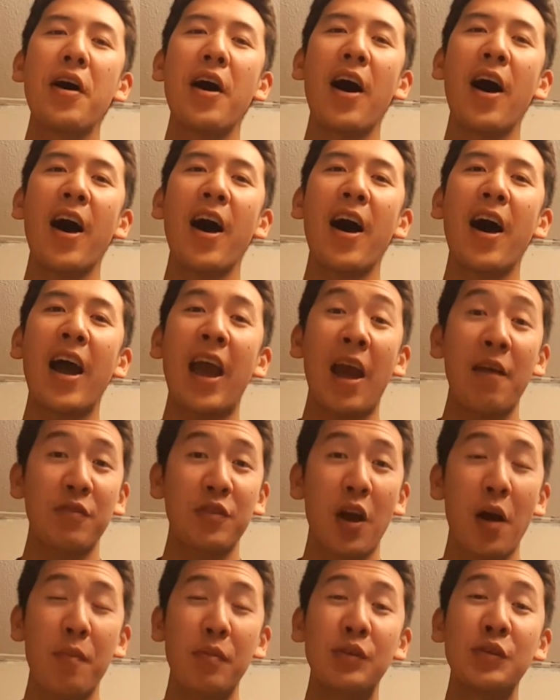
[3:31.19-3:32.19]
I have
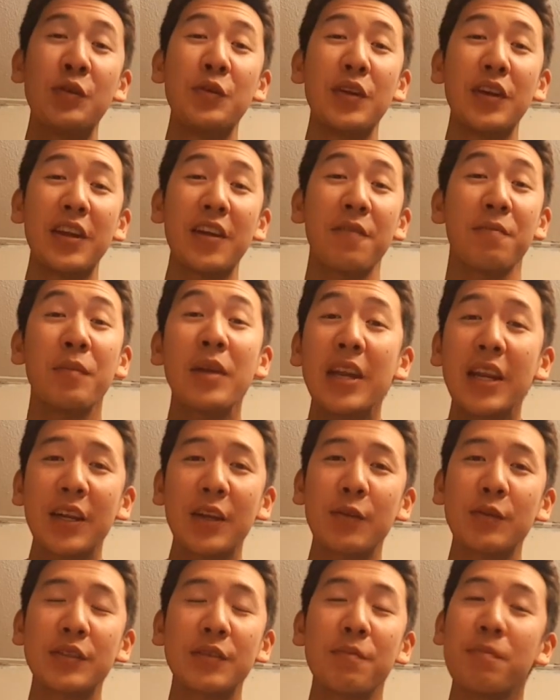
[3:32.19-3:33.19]
the opportunity of meeting you